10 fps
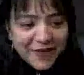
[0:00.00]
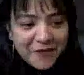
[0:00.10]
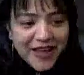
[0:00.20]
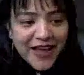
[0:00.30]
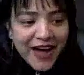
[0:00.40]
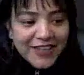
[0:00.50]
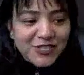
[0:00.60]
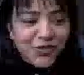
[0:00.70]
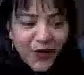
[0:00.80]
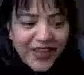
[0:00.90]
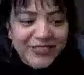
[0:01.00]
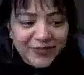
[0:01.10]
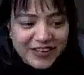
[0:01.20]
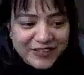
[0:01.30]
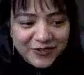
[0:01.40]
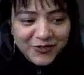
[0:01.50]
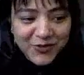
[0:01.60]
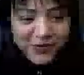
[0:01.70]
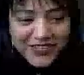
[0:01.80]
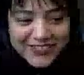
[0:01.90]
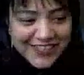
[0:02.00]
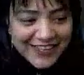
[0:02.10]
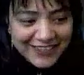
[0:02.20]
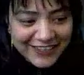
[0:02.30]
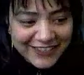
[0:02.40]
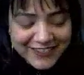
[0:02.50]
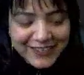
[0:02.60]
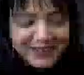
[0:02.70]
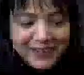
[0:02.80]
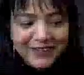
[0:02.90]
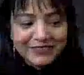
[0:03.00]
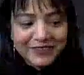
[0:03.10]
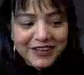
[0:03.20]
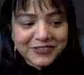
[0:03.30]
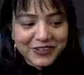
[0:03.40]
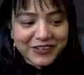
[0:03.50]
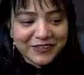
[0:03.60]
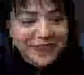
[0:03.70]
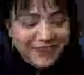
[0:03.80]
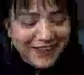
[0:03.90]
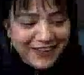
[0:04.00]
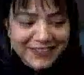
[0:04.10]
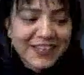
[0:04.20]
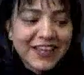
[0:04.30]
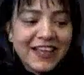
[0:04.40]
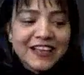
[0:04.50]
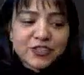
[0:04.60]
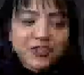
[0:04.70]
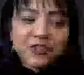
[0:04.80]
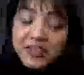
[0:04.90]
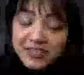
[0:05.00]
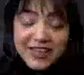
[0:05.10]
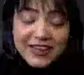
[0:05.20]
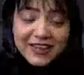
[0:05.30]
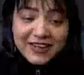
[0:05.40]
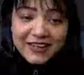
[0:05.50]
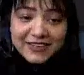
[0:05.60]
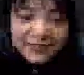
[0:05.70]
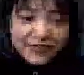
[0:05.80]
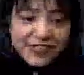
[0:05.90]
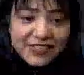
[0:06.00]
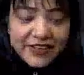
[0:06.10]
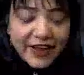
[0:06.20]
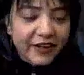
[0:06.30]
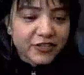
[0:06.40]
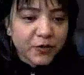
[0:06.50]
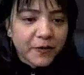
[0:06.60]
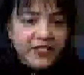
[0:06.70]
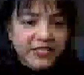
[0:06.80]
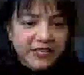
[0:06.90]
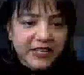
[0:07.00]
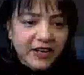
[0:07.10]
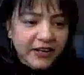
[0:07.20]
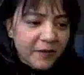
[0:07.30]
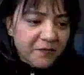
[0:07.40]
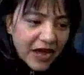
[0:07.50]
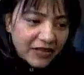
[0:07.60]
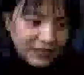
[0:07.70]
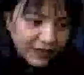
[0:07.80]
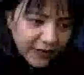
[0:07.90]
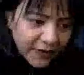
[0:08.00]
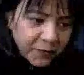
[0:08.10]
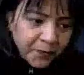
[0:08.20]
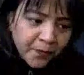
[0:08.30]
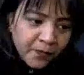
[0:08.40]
My heart swells when you use words like this while talking. Very nice. So, yes, I can. I definitely can. So, basically, agar hum baat kare